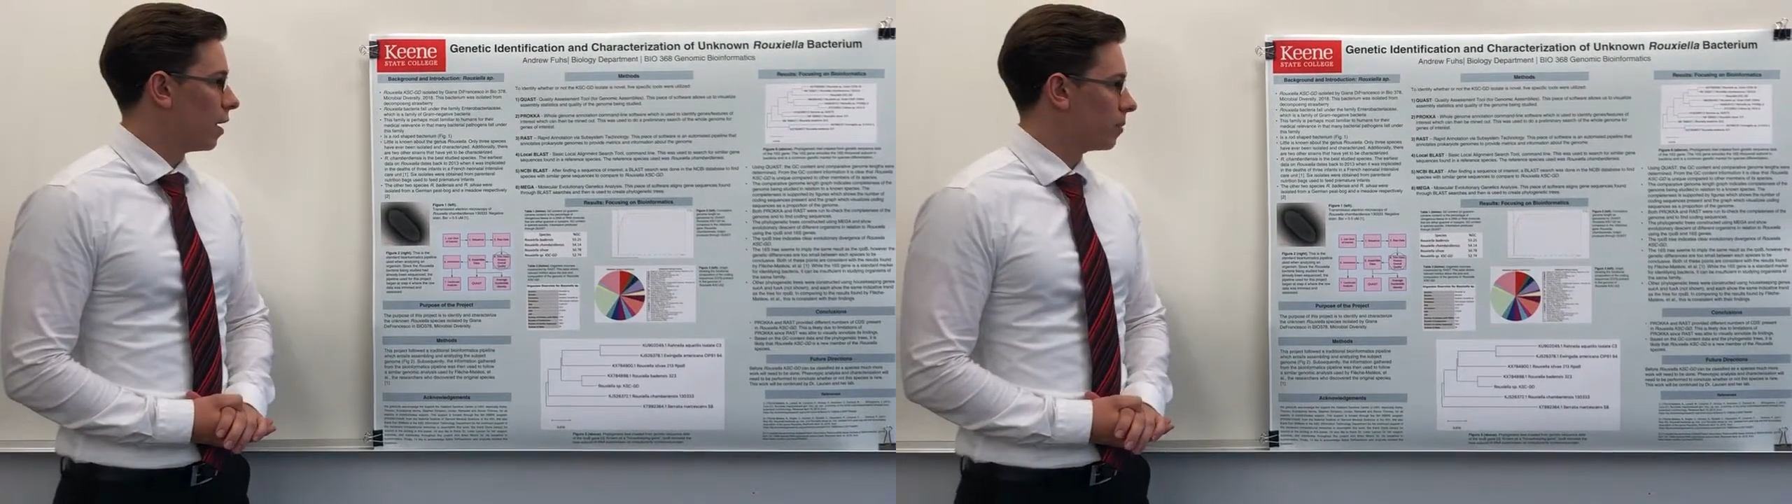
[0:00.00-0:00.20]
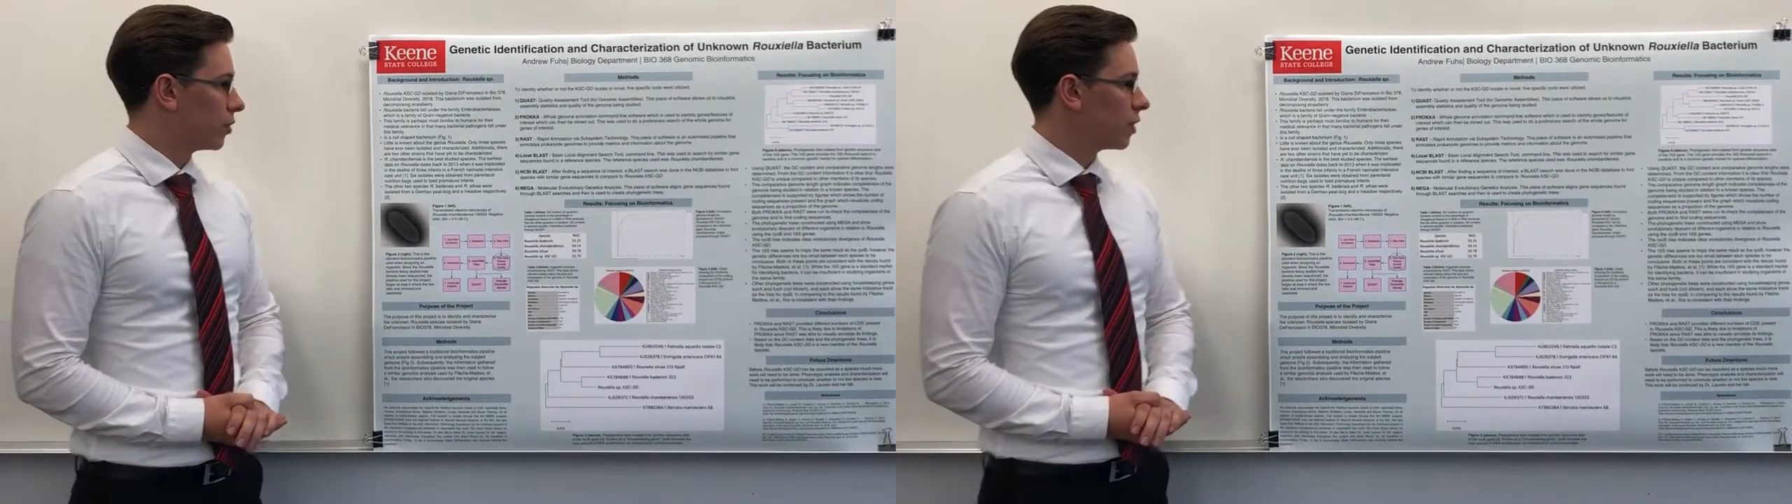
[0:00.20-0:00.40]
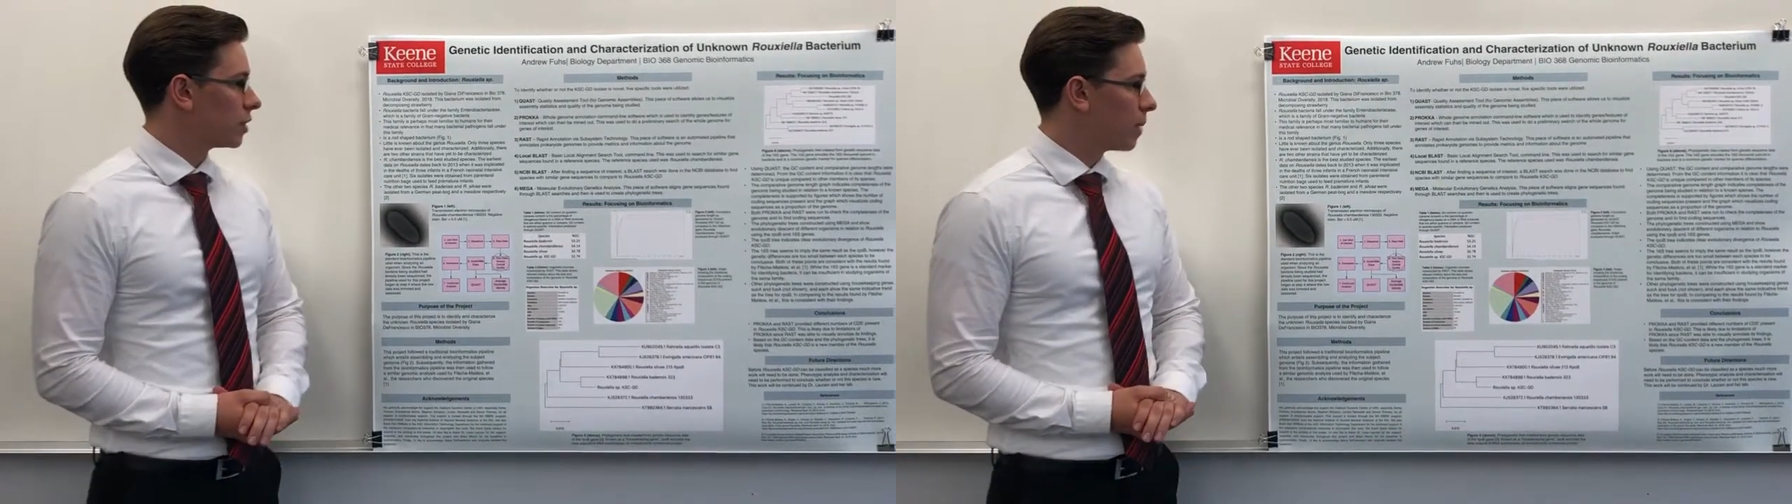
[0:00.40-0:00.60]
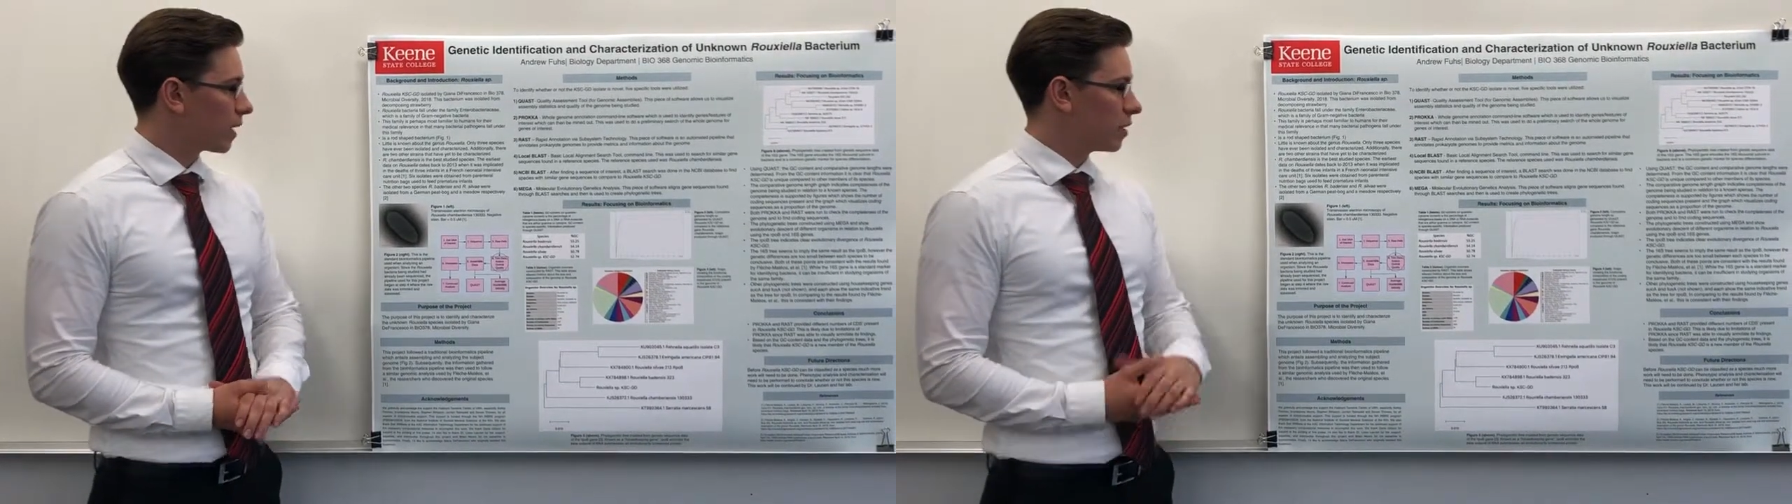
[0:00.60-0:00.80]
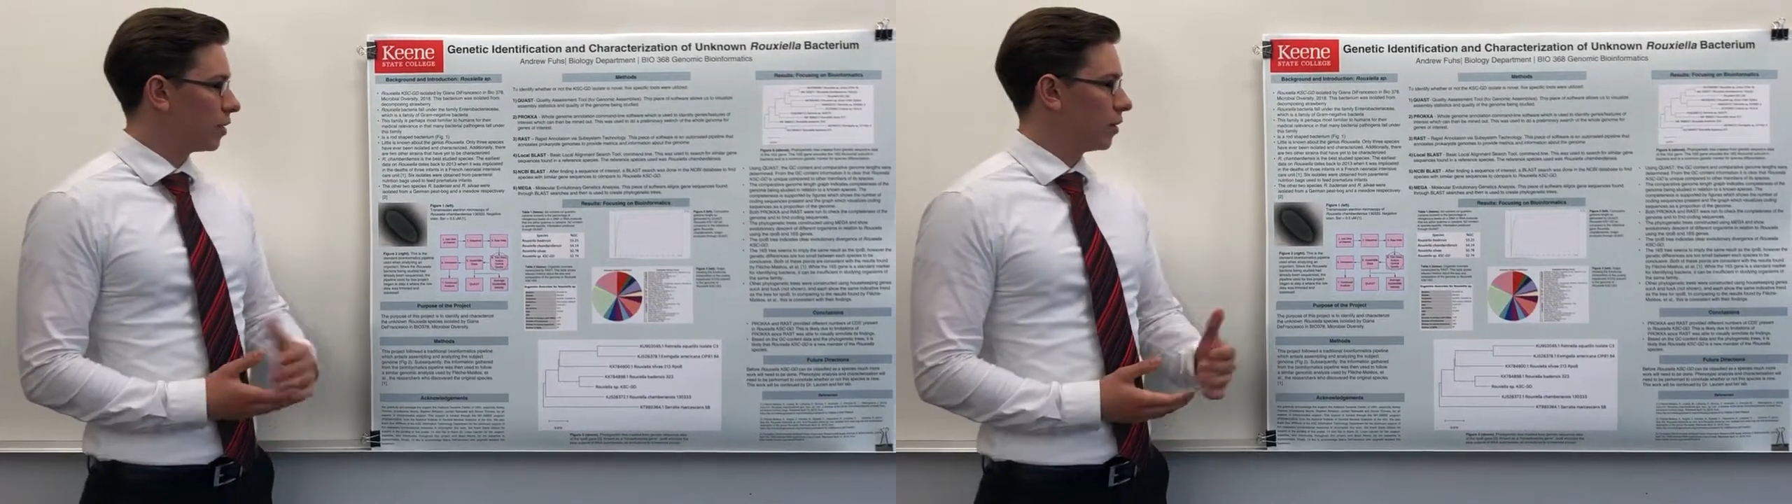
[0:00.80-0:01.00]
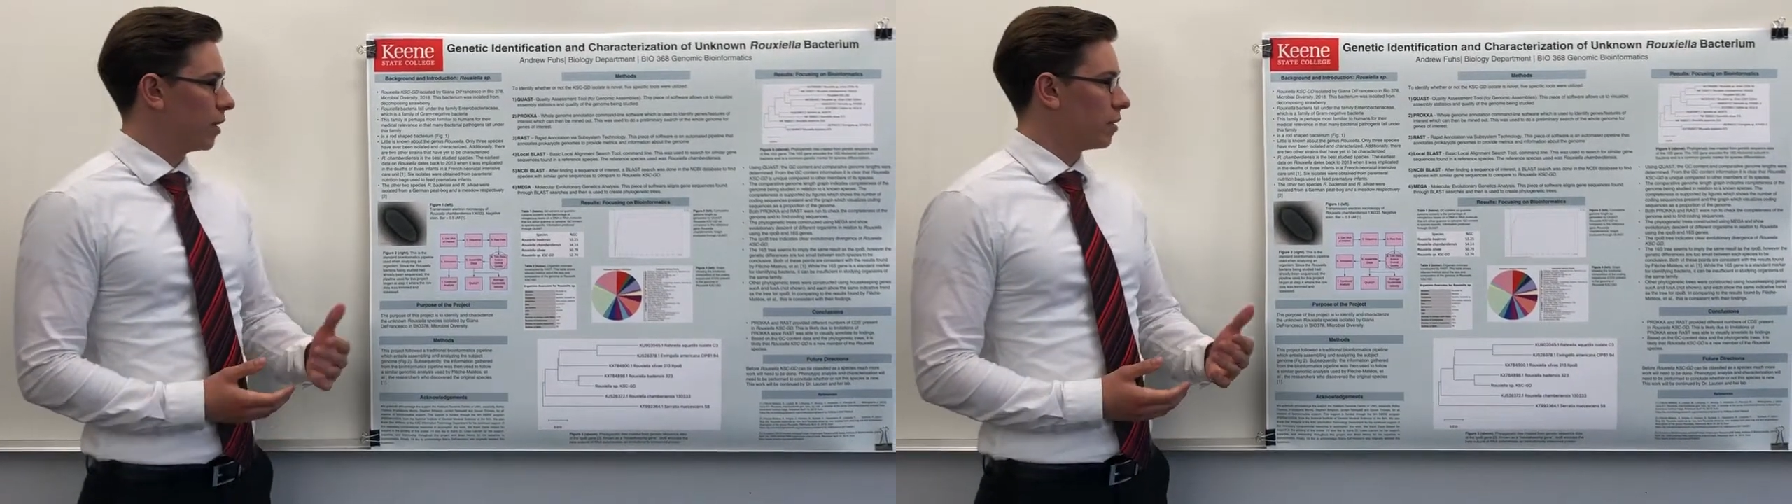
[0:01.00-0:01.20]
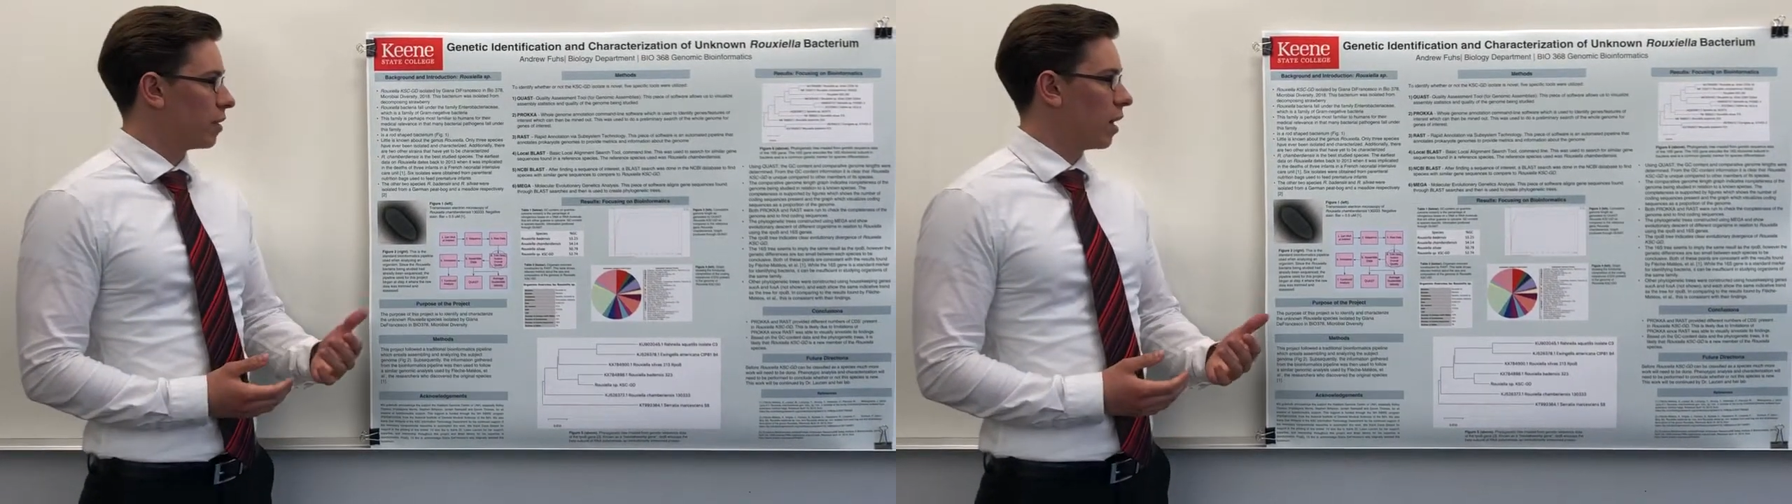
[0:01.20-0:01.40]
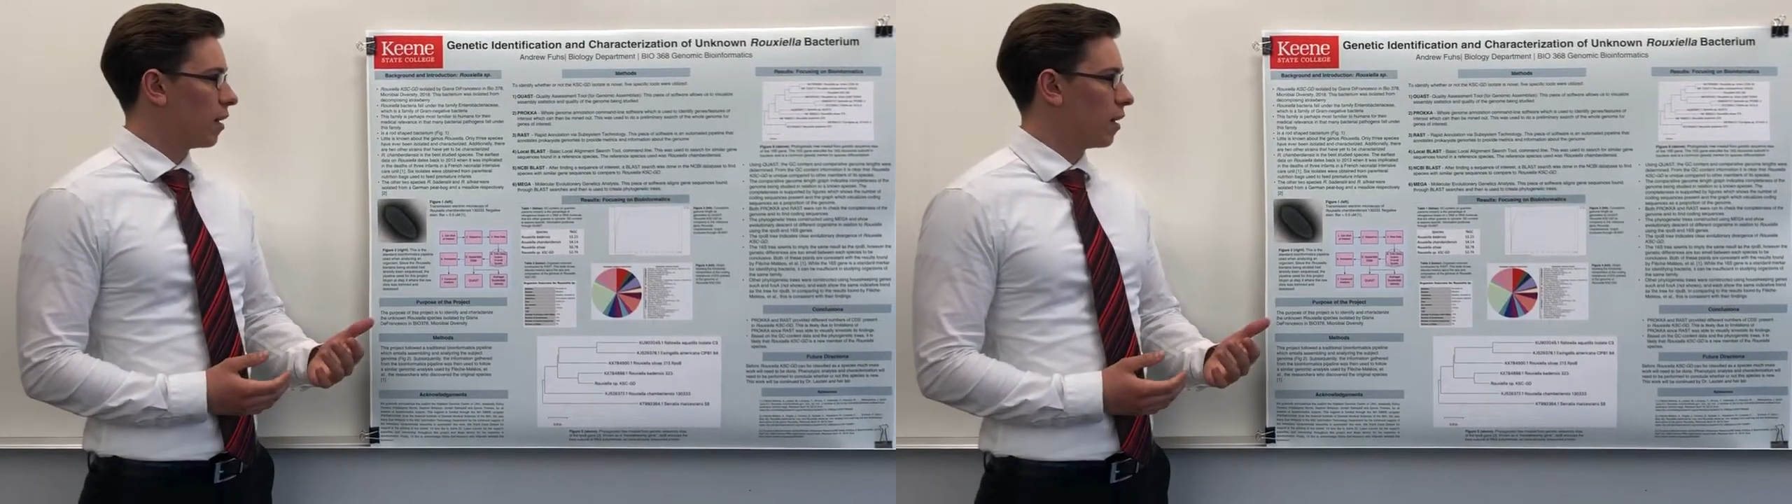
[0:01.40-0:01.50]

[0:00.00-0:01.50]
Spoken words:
So this bacteria